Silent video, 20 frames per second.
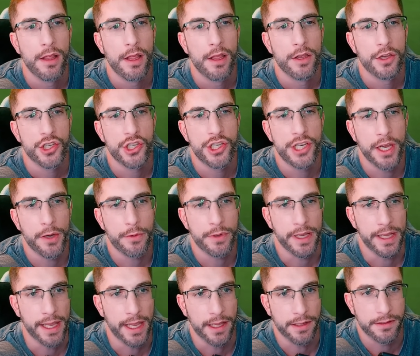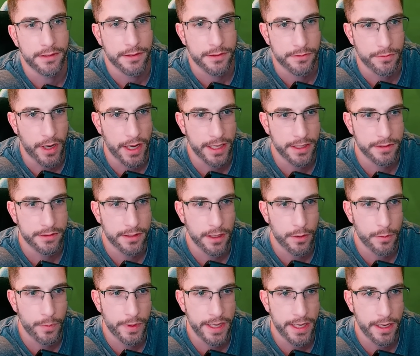shielding it, right?
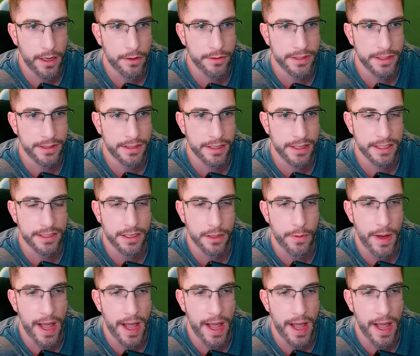So when he goes into this little